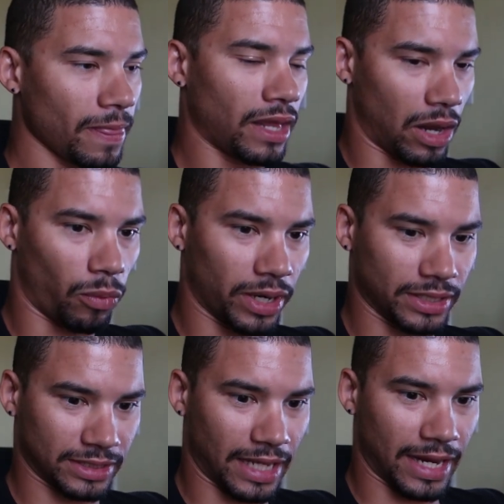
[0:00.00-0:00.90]
And I want
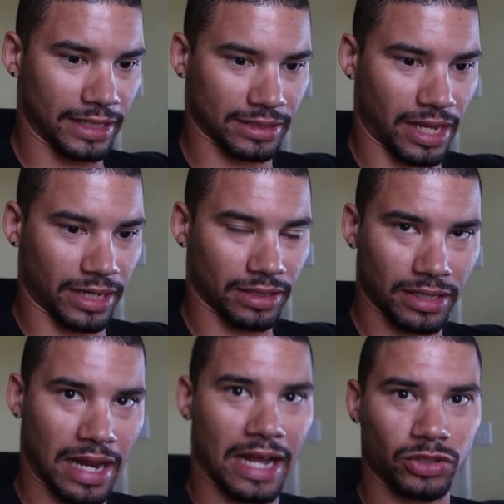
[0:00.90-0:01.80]
it to stay in its like
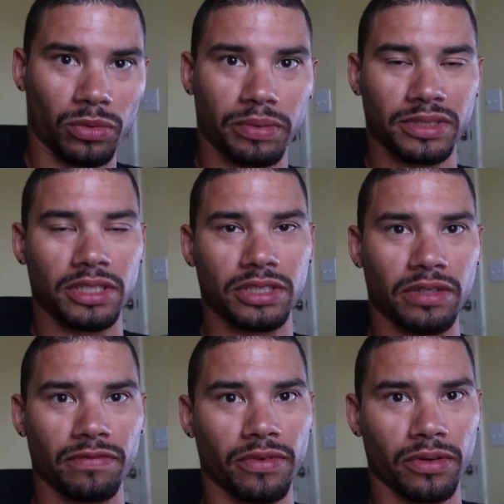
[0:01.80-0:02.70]
natural
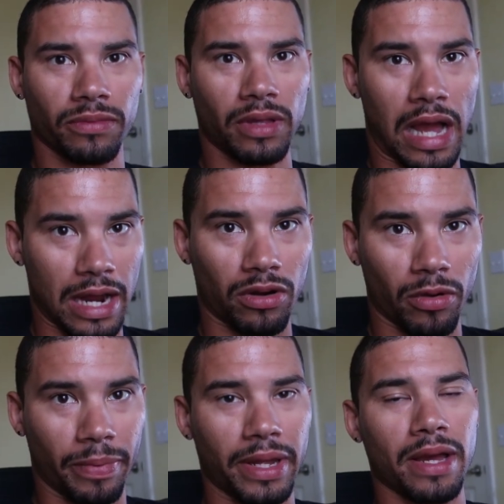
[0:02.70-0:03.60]
position for the higher
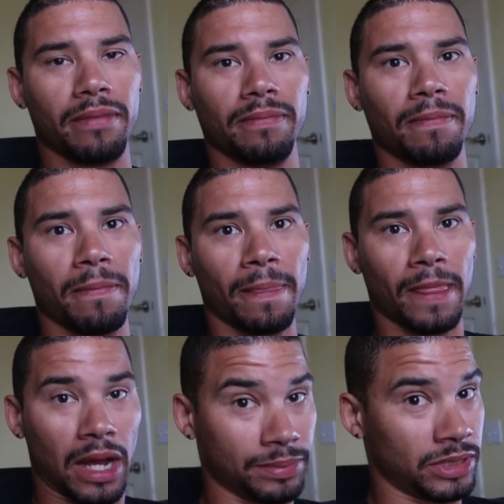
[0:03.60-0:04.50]
RPM
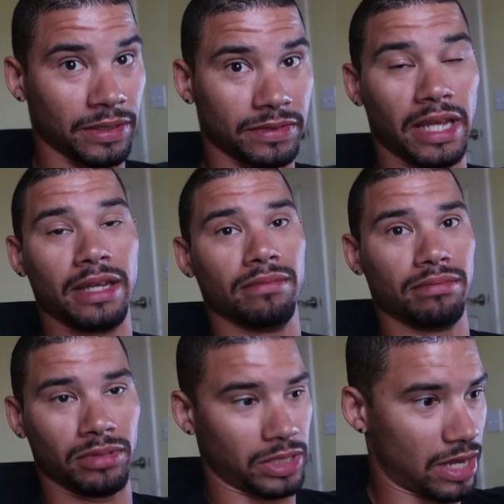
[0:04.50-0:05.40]
upshifts
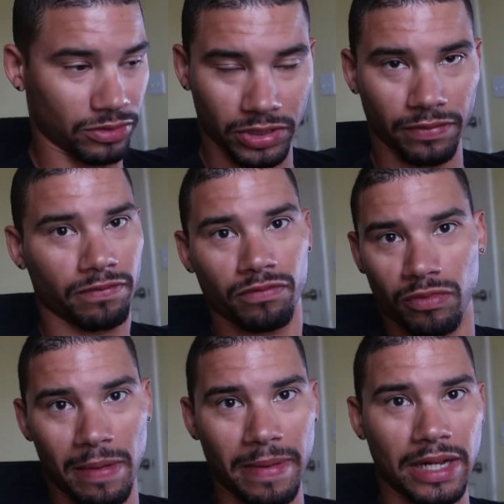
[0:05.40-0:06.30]
and the downshift
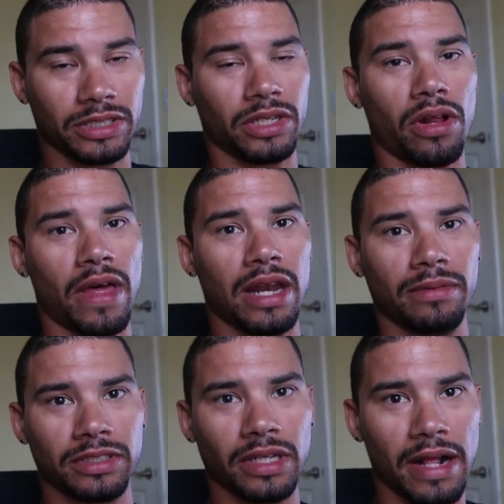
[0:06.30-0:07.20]
rev matching and all that.
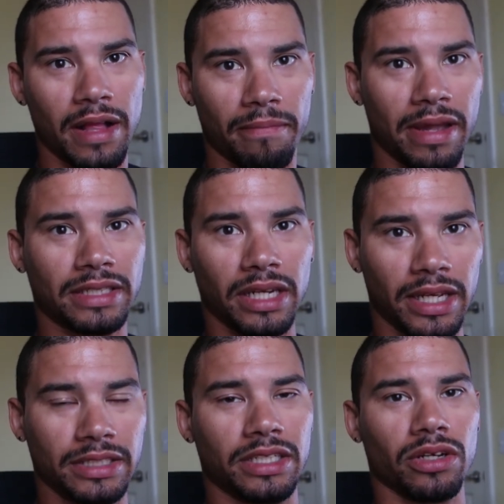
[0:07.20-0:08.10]
It just makes it
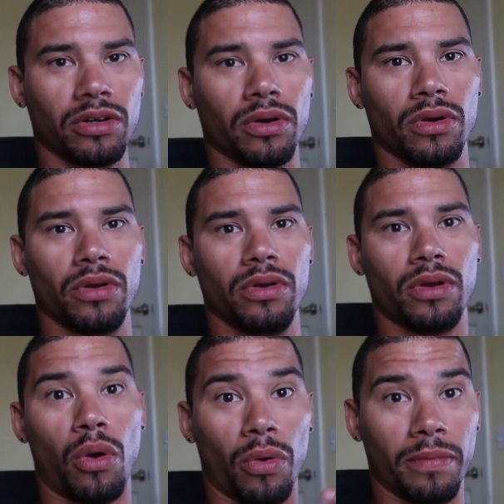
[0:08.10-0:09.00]
easier
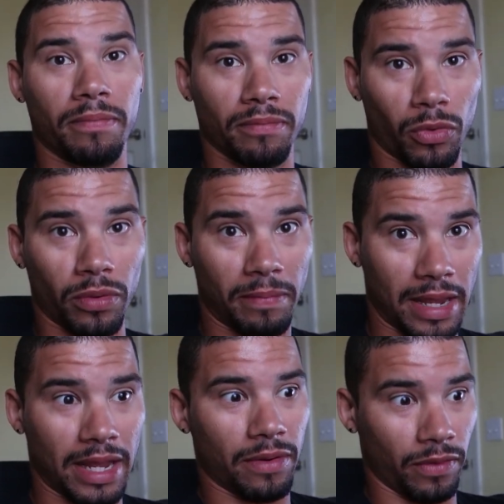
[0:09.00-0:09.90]
on
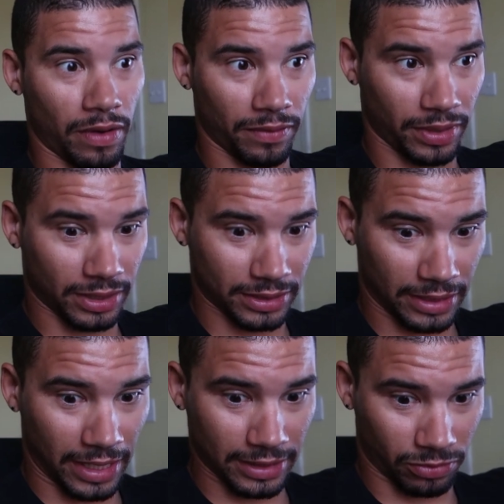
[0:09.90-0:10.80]
me when everything
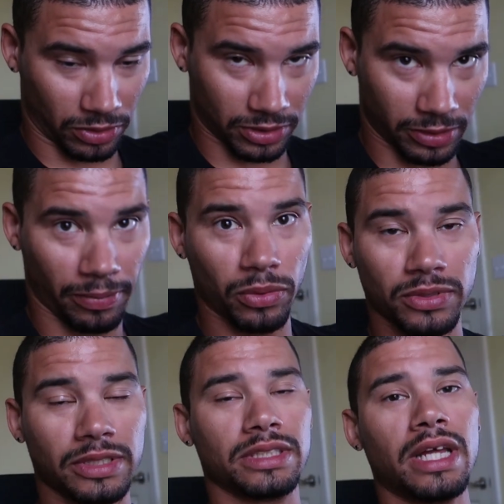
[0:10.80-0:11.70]
stays where it's
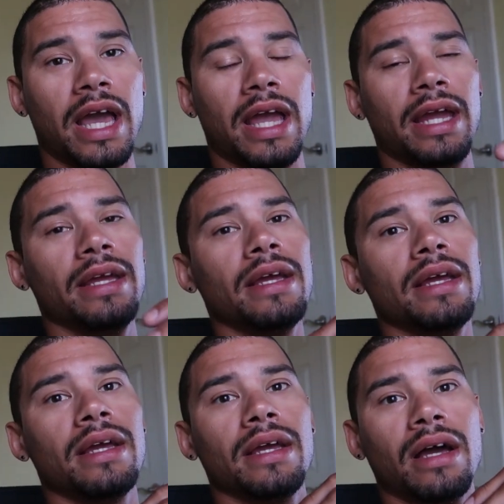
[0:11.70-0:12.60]
supposed to stay.
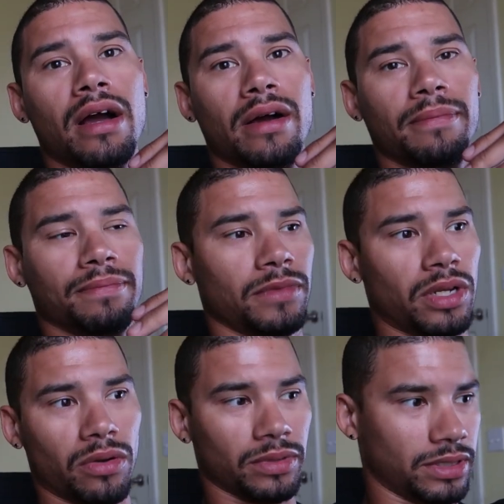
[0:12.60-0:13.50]
You
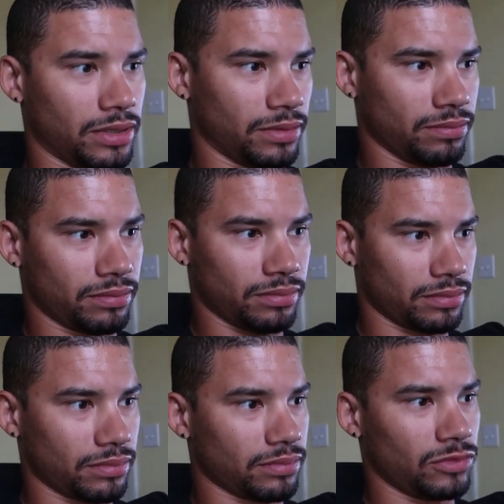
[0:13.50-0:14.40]
know, with the
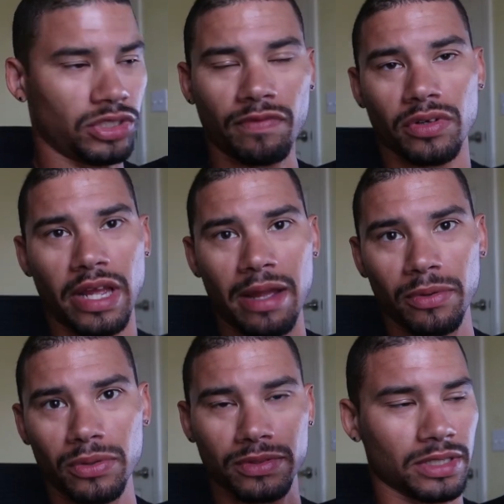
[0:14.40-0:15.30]
shifter
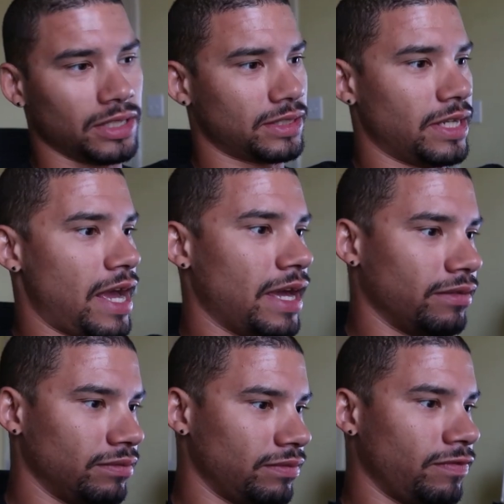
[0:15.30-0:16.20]
cables and this and that,
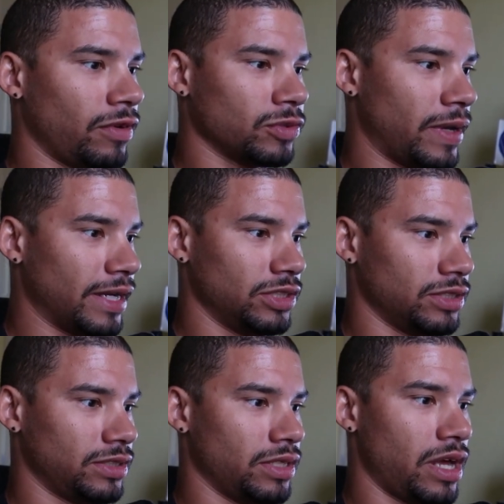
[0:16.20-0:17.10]
and Volkswagen
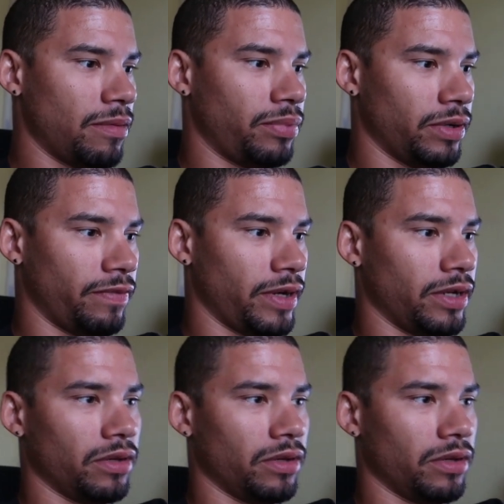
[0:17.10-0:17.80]
just did not put a very